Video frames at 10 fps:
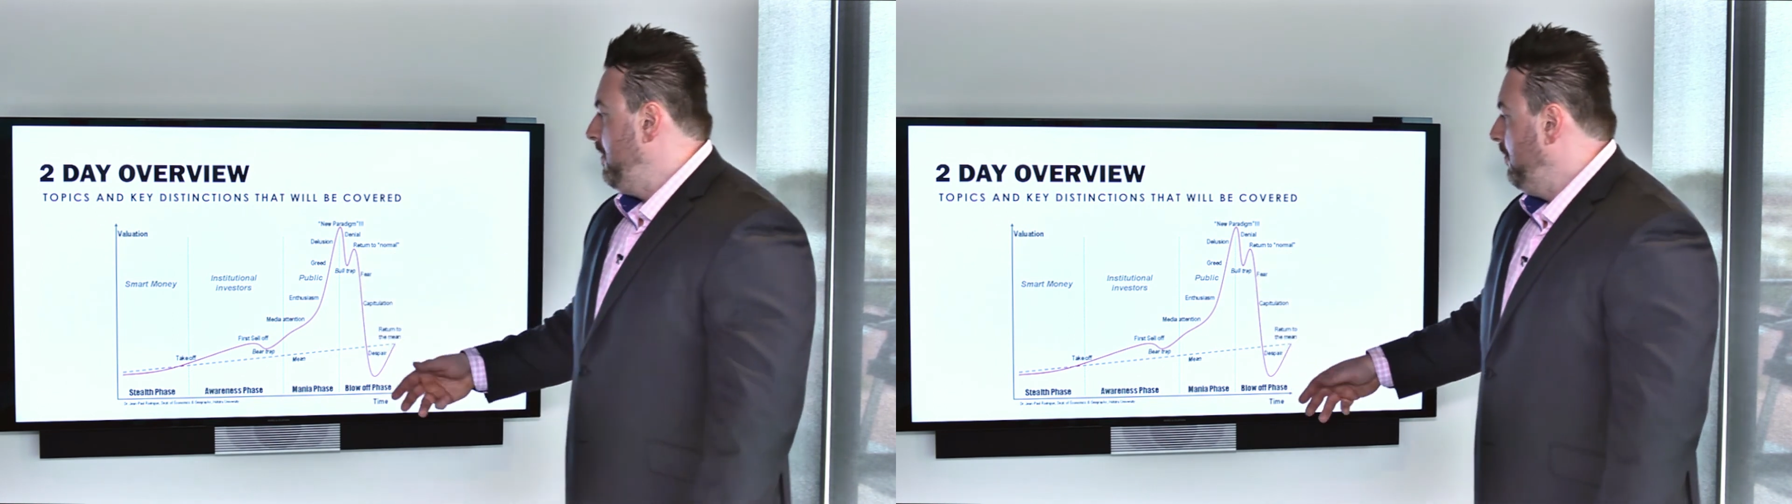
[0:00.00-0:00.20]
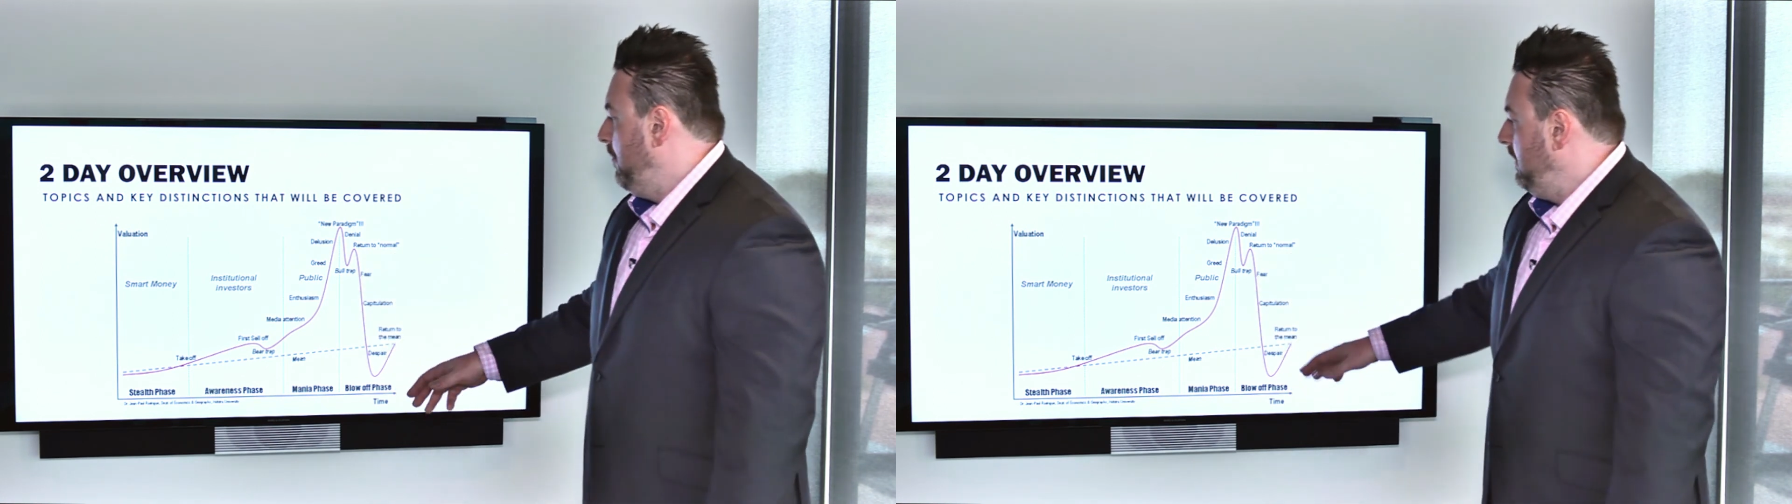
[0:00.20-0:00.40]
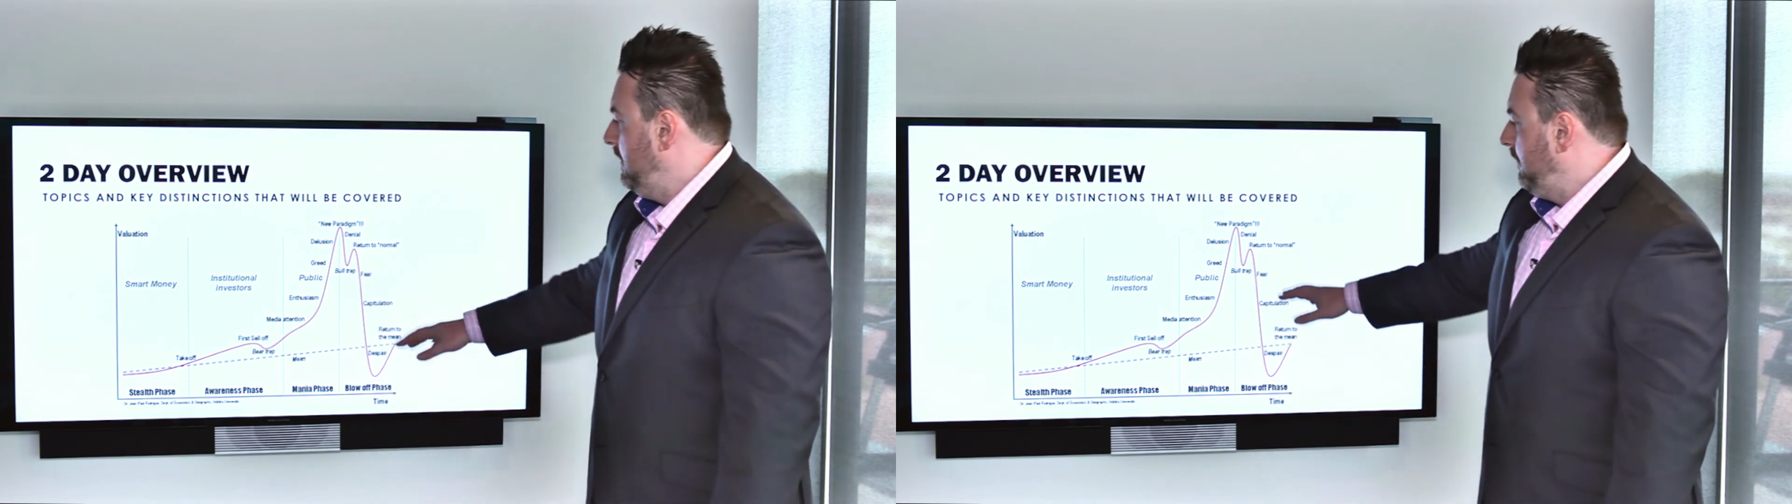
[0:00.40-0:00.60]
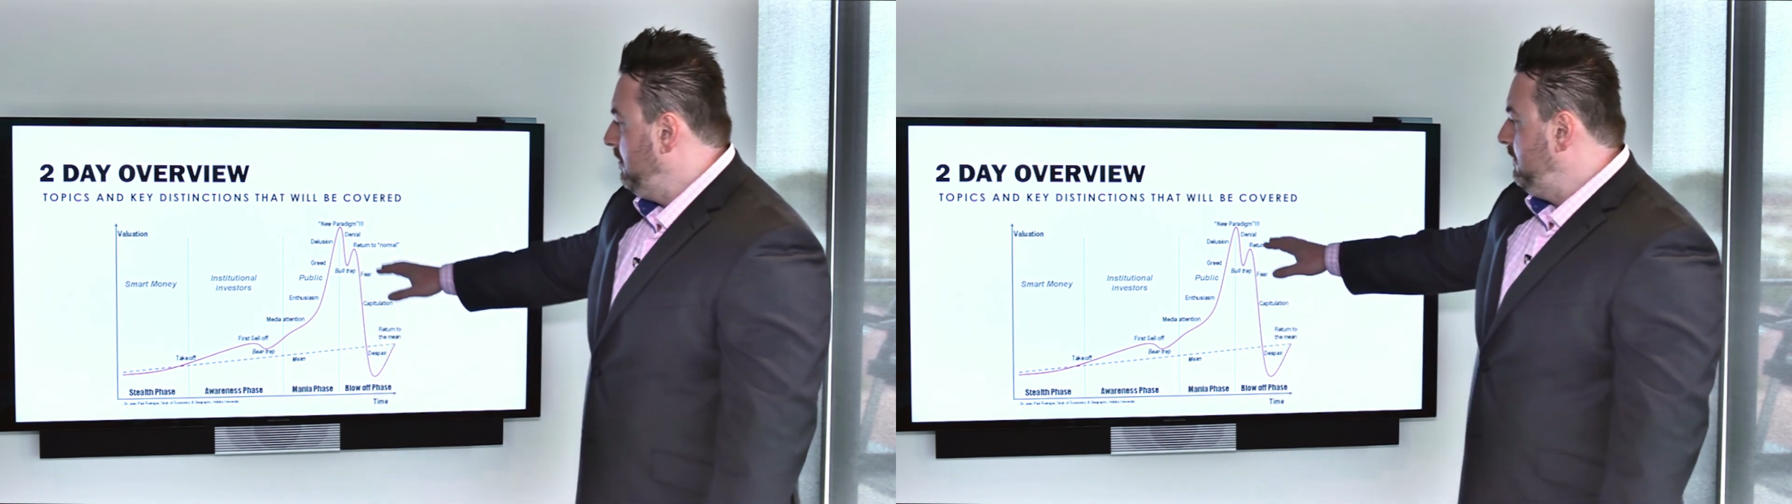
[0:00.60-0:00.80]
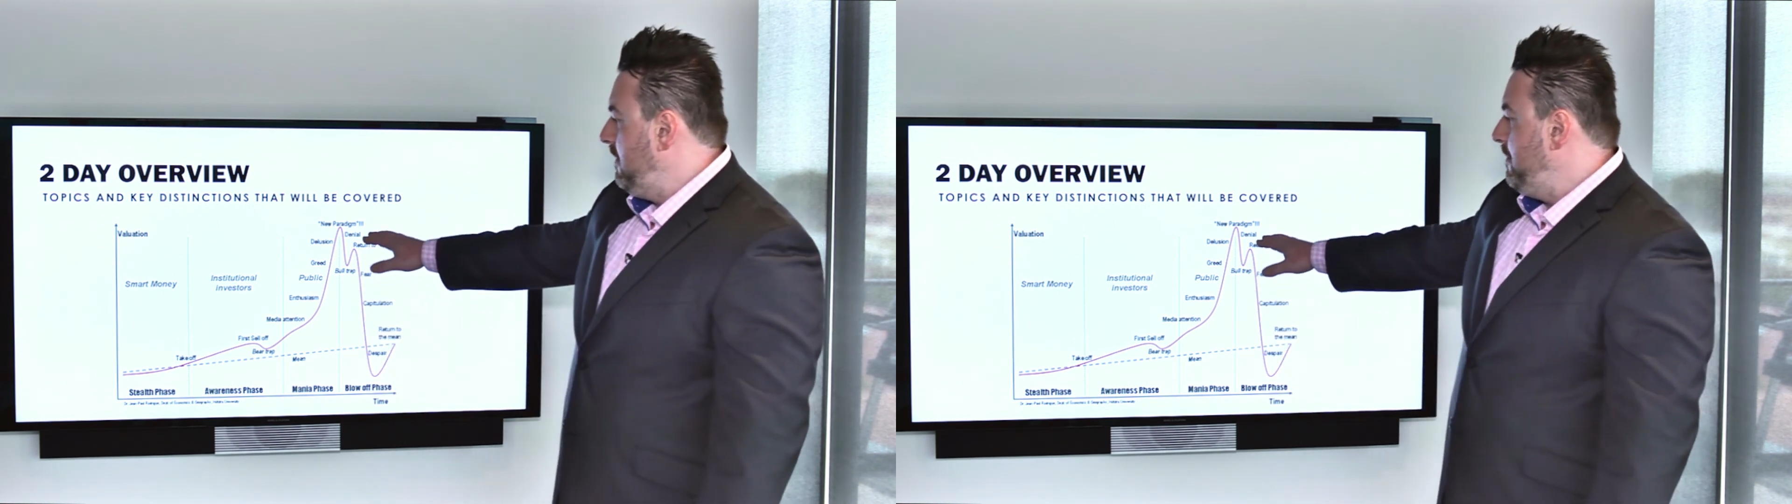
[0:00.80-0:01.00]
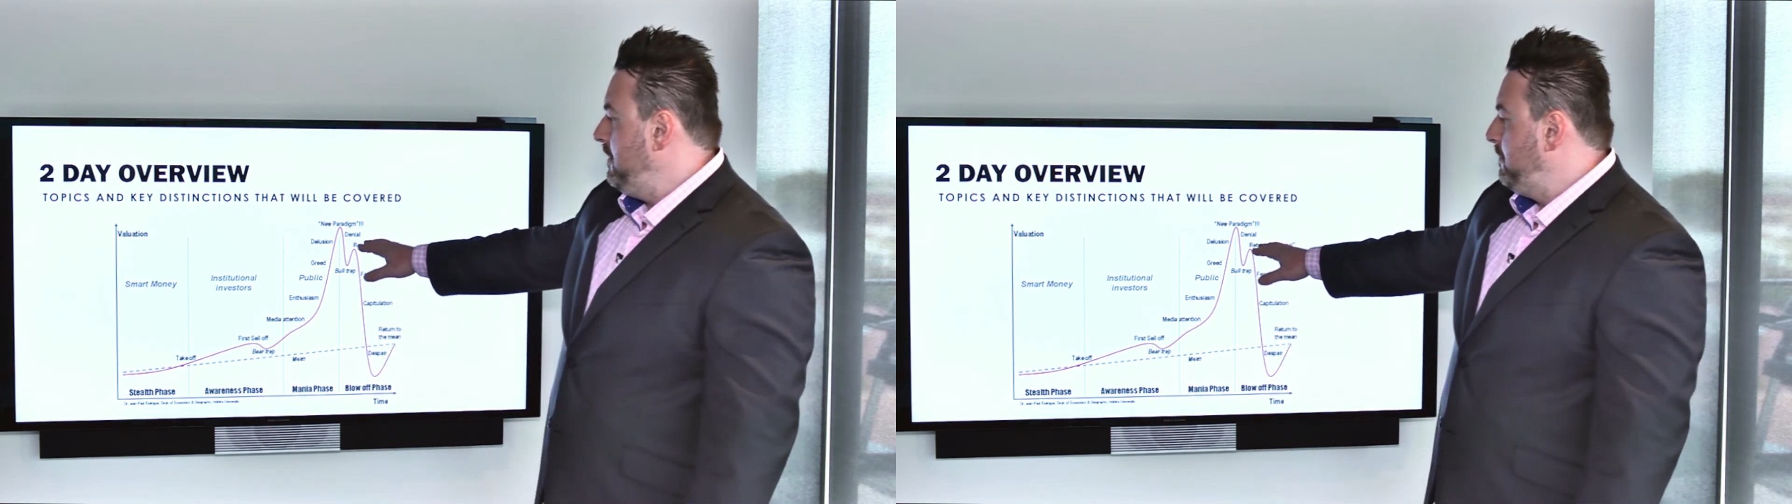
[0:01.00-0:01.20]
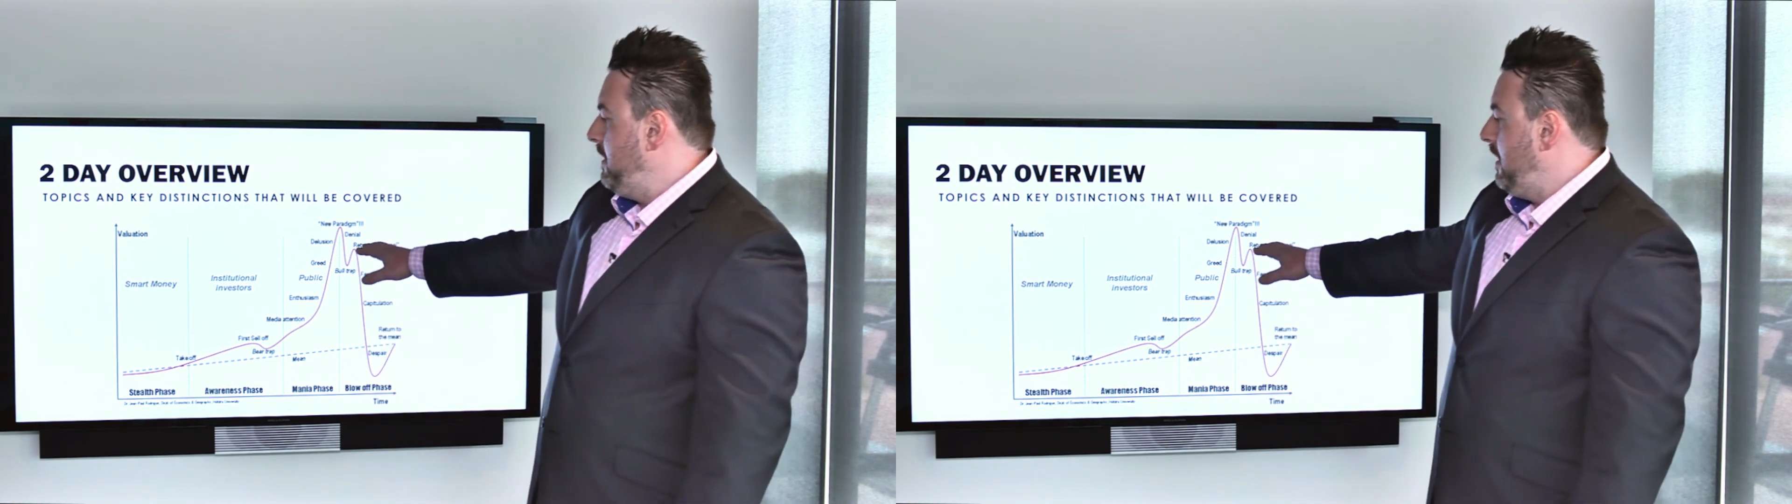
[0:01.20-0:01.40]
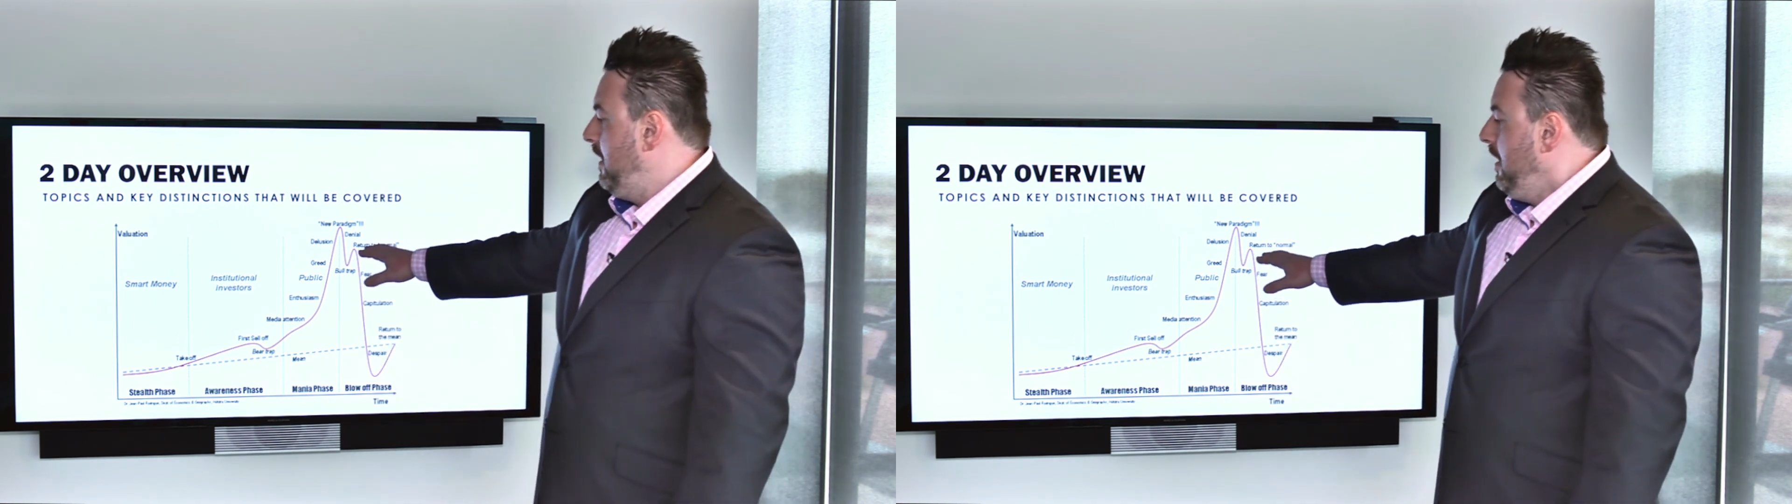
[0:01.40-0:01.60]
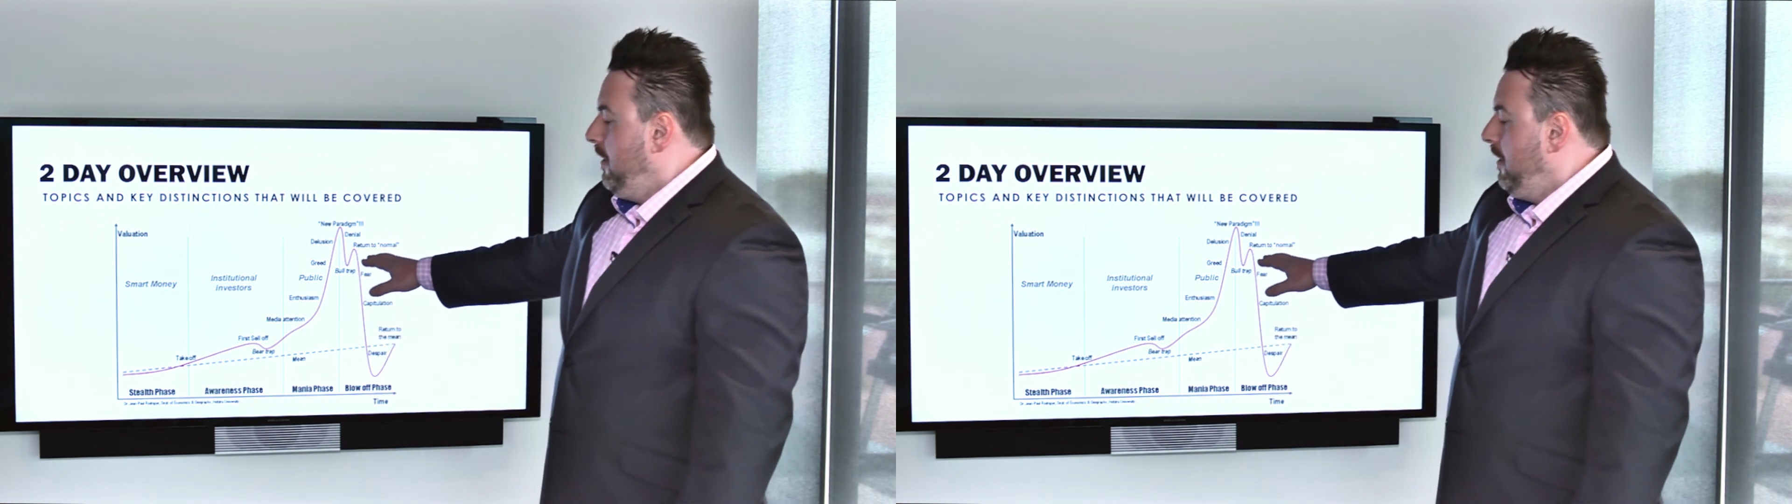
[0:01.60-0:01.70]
where they could have done much better.